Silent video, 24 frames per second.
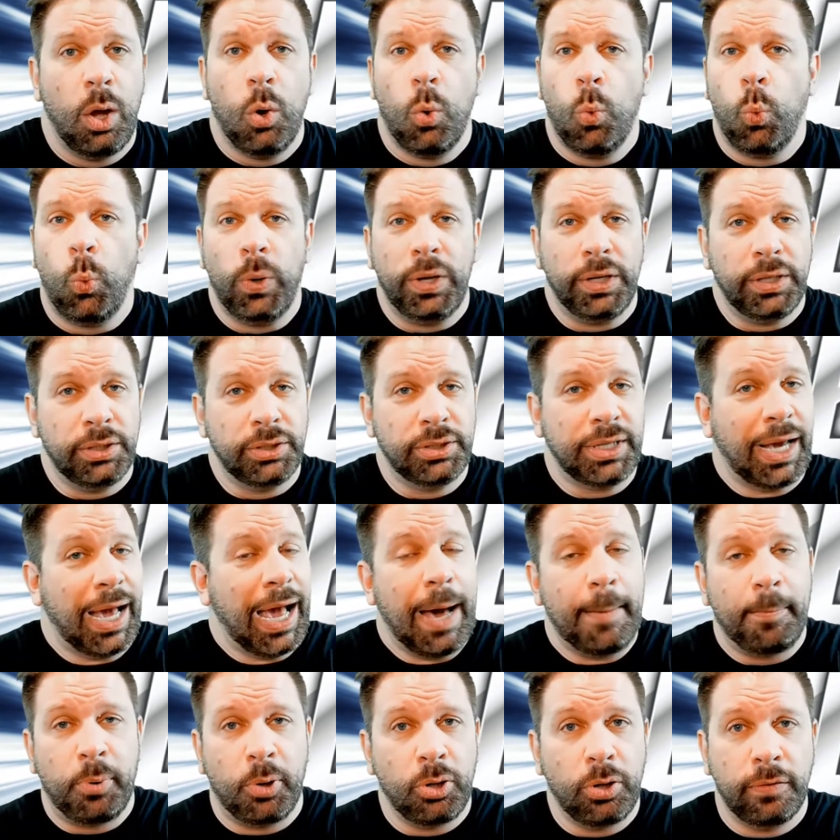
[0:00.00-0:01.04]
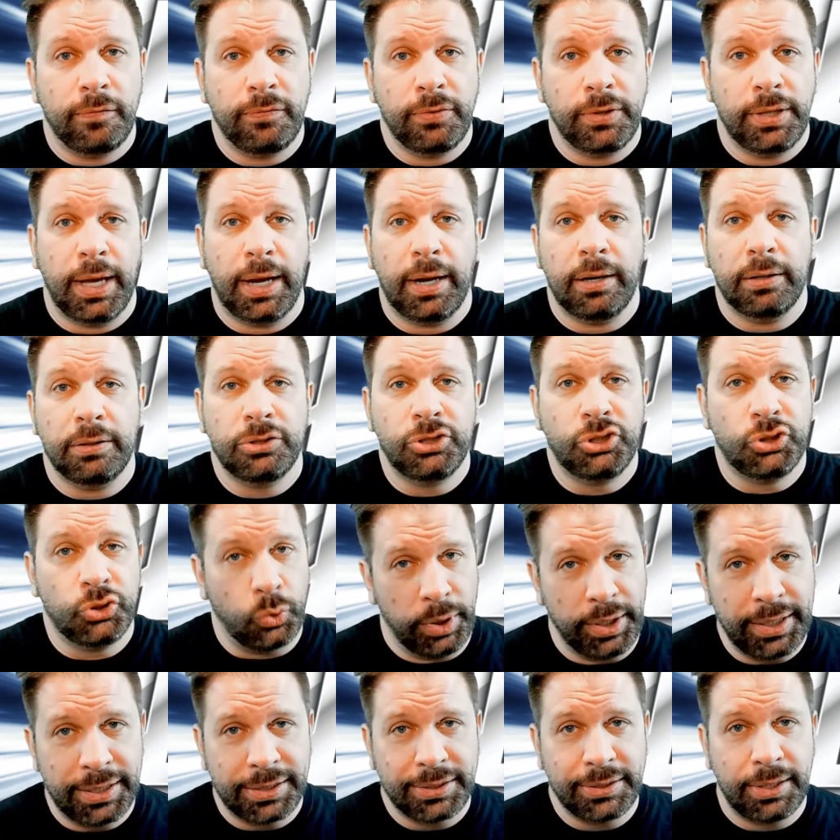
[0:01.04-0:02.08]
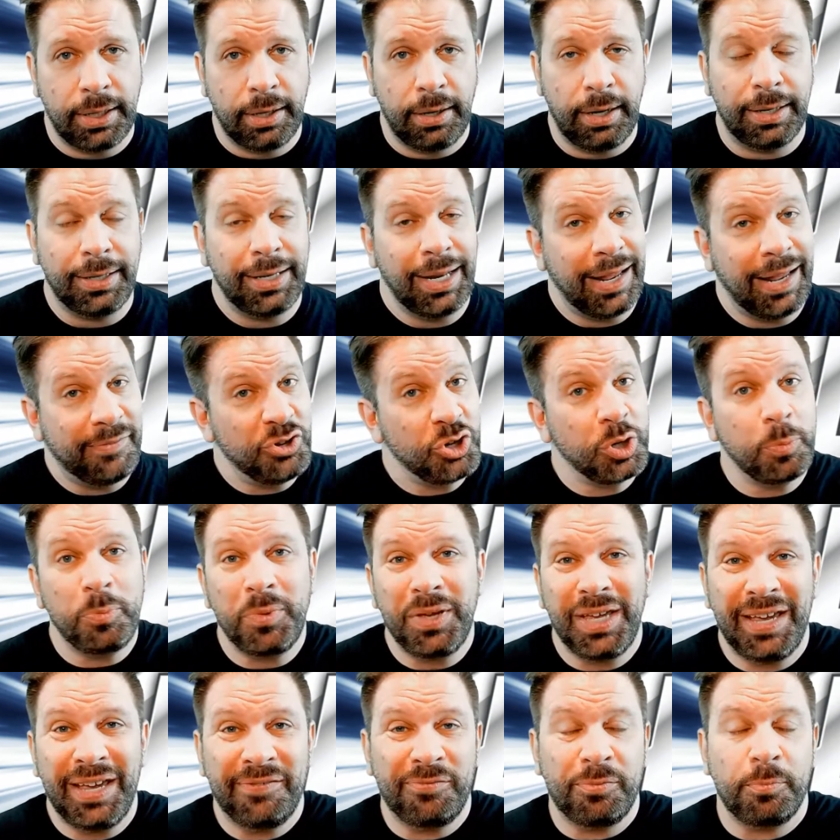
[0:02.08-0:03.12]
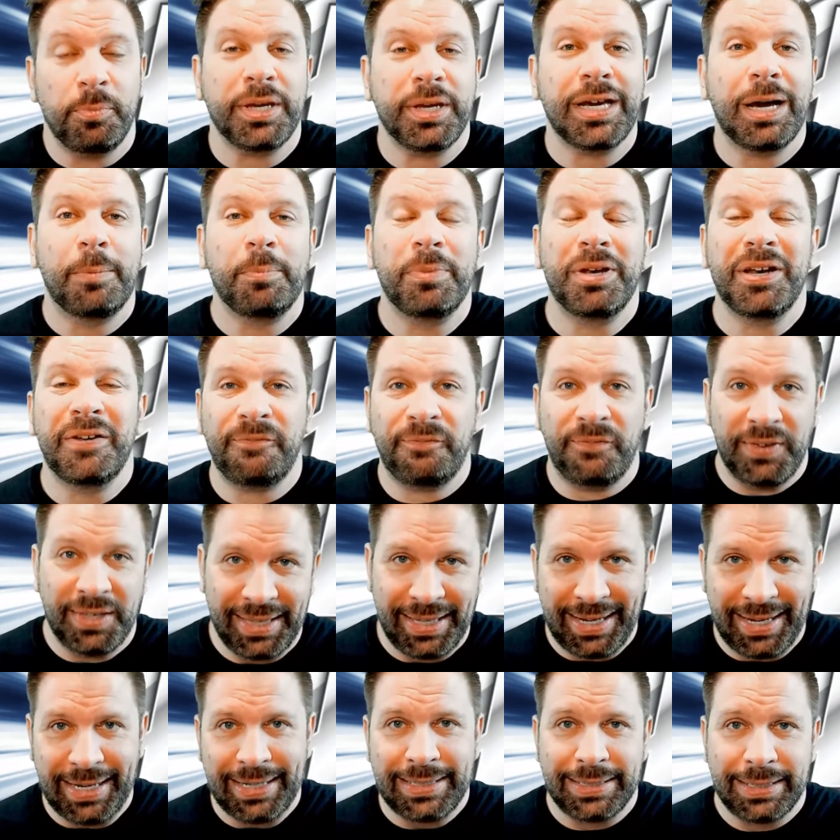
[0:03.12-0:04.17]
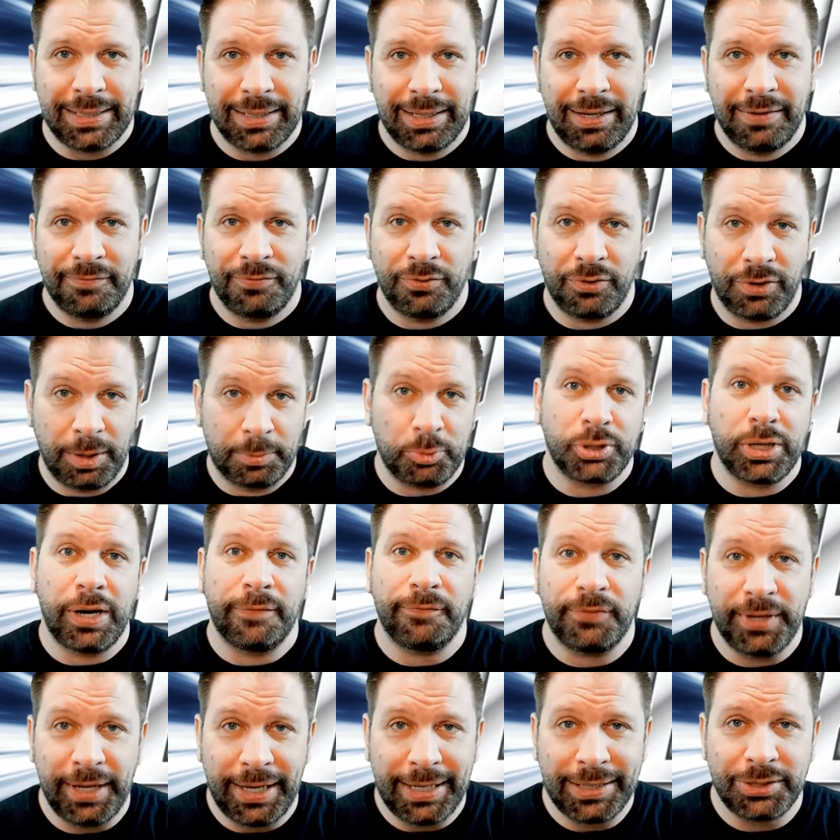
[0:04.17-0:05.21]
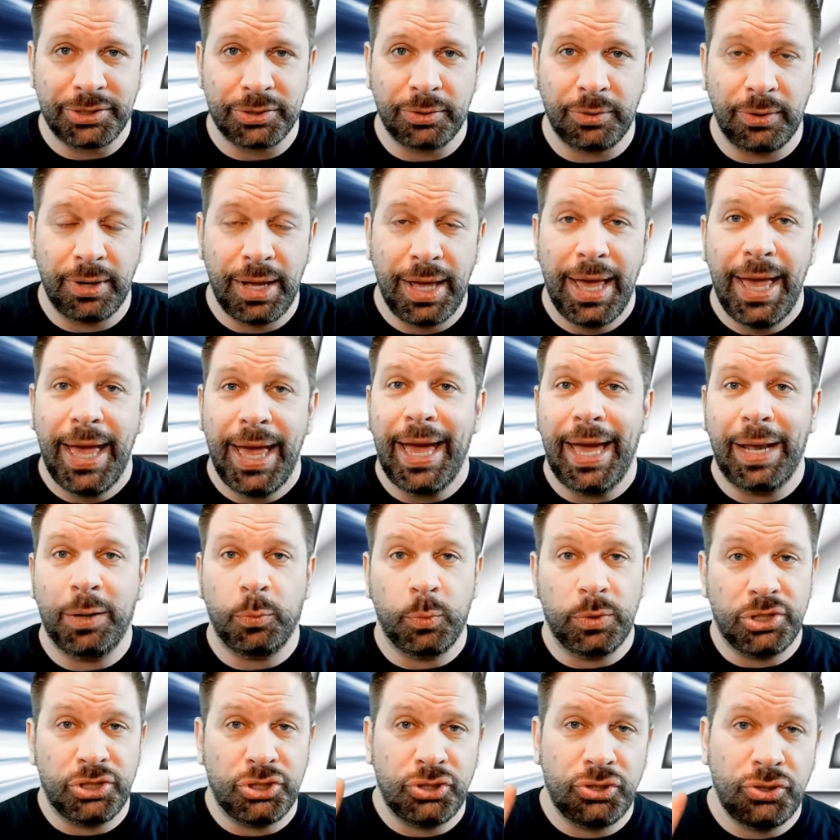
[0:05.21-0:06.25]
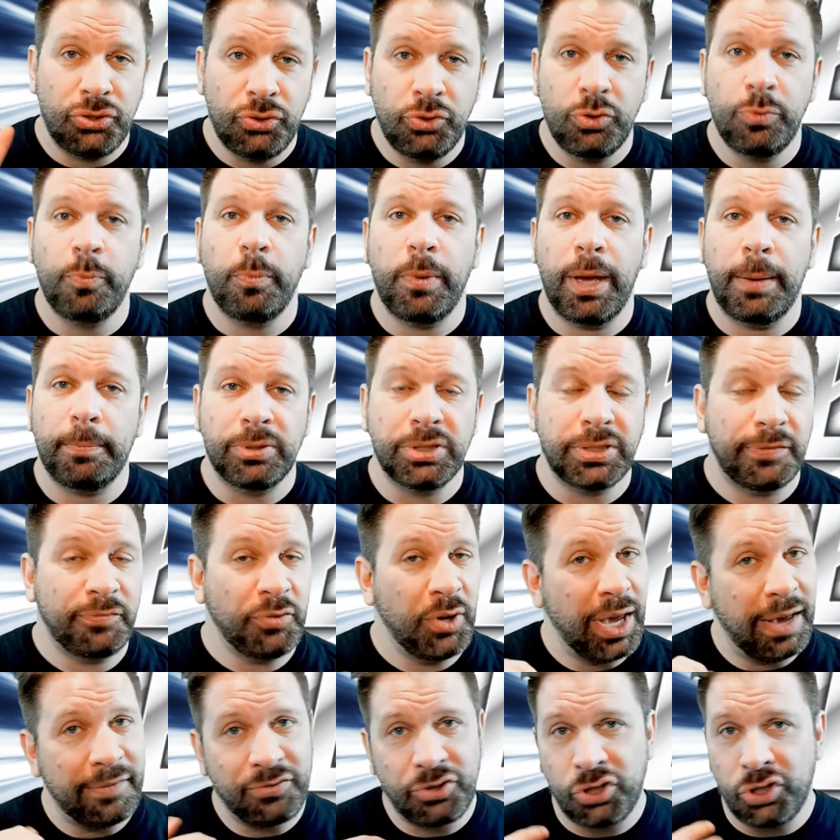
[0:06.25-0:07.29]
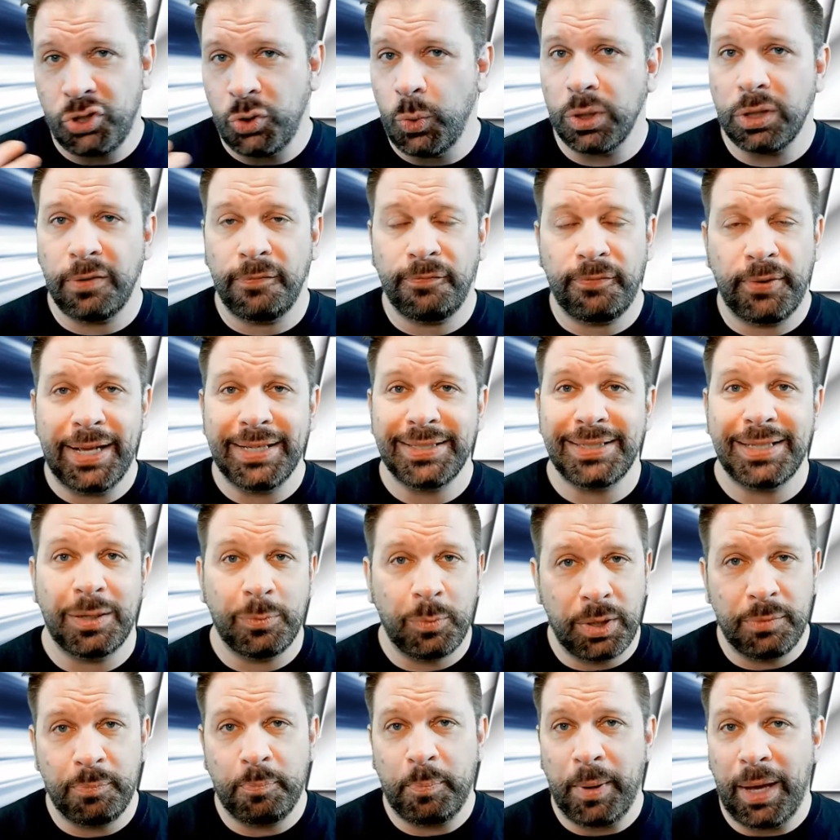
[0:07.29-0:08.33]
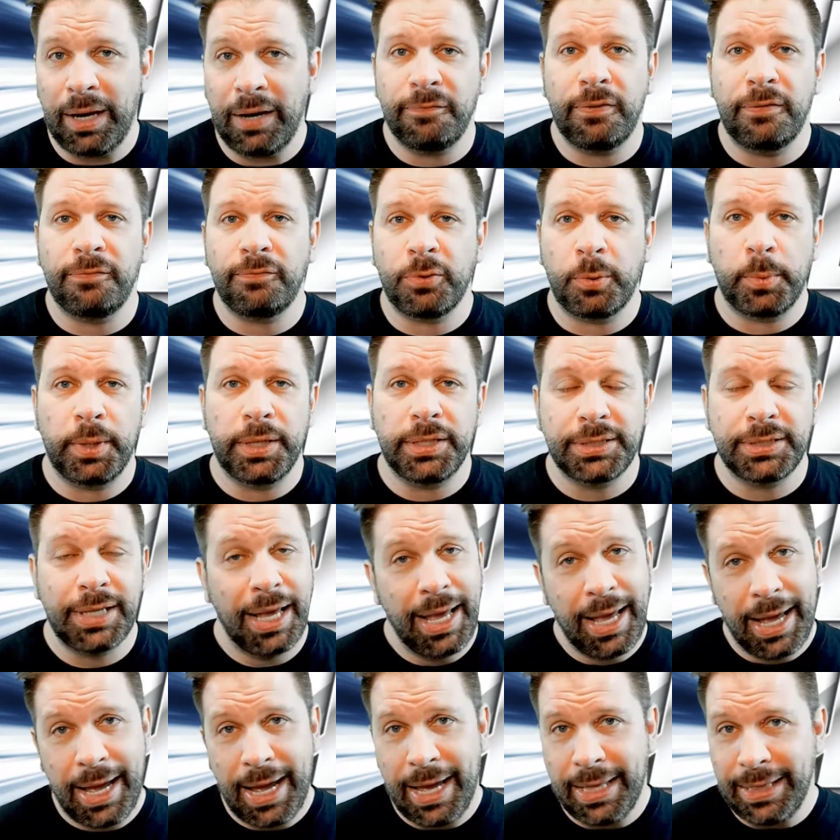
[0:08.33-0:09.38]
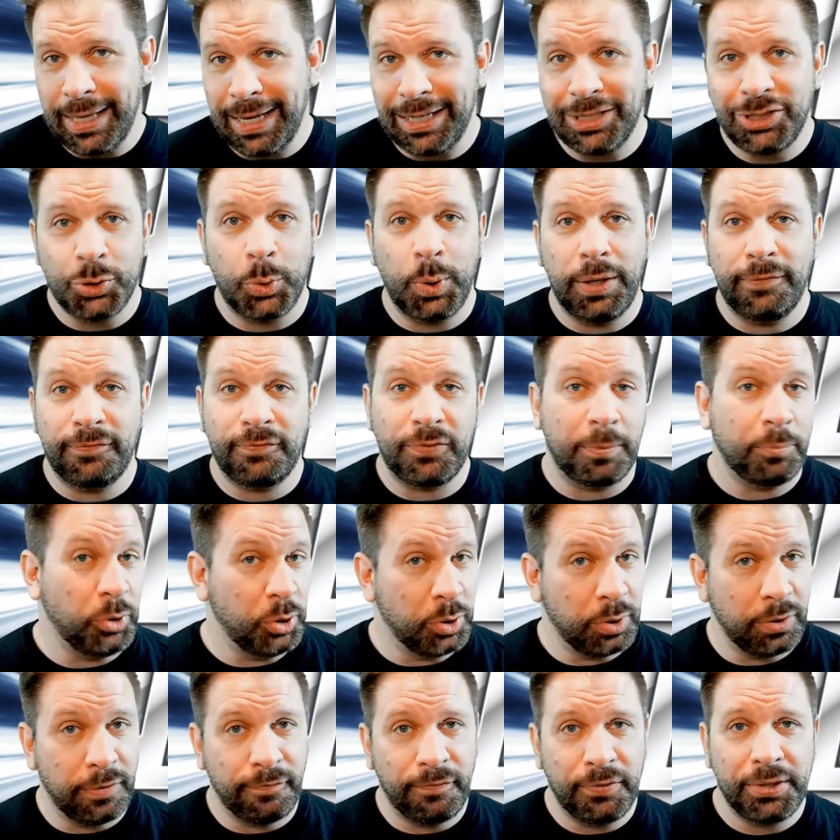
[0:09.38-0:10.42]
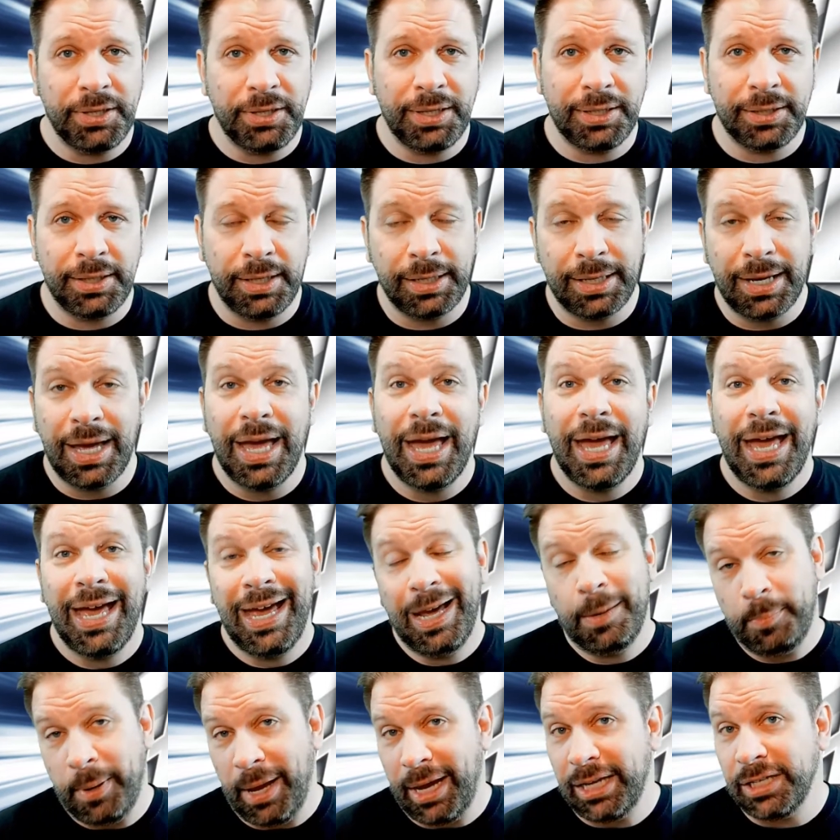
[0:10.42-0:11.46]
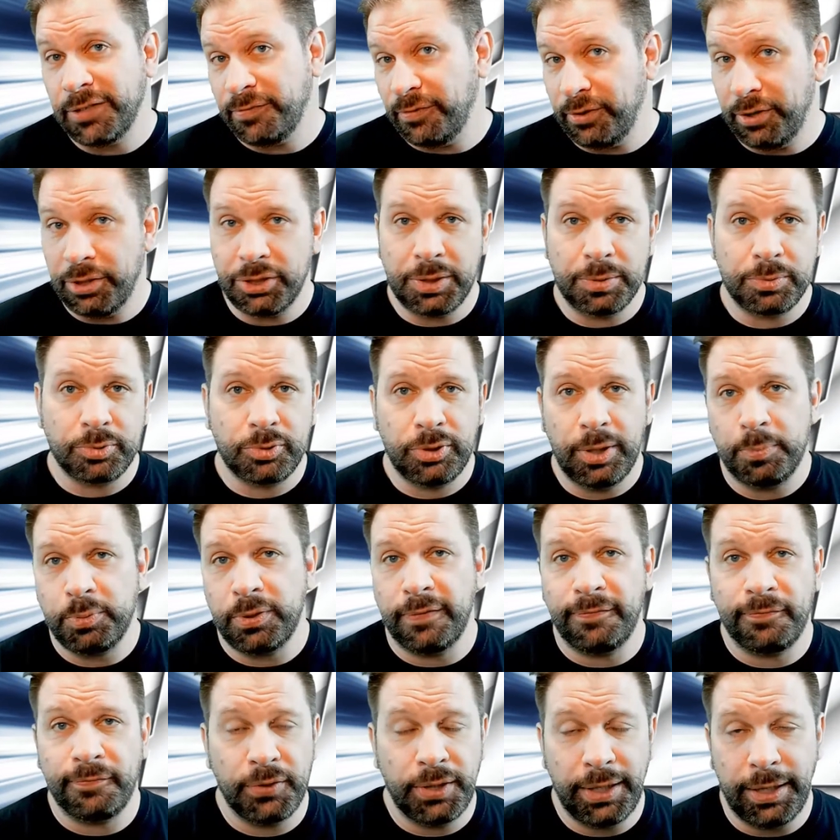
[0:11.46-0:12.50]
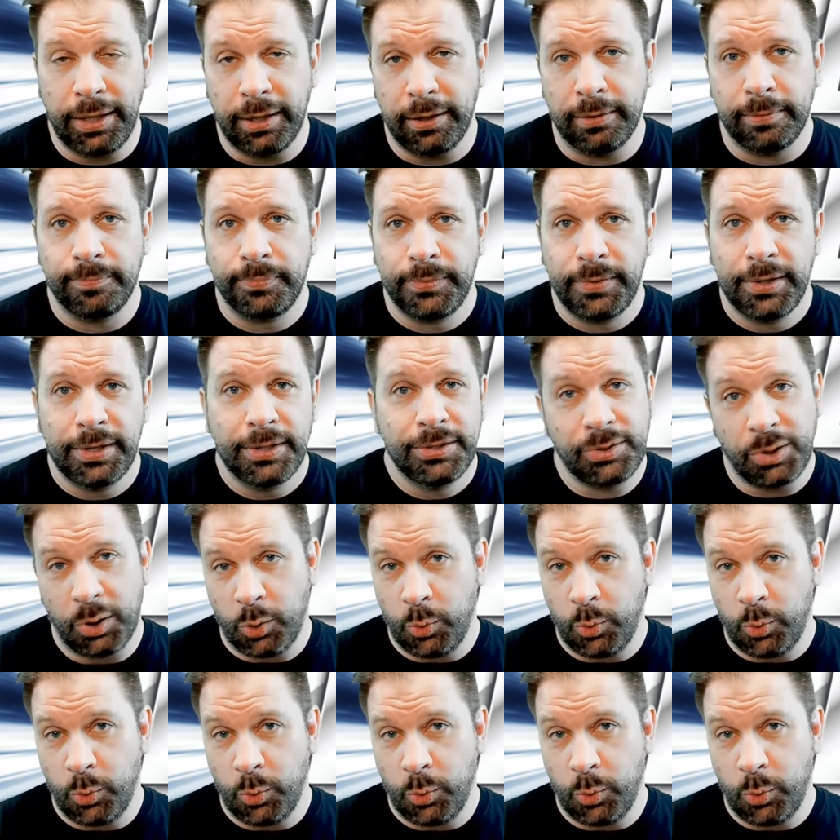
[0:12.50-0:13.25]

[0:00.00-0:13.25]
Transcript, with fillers: we hop on over there, join us there, and if you can even become an affiliate for Crypto Confidential, and with two members, if you have two other friends that would benefit from this and they join from your affiliate link, it pays for your subscription for the year. So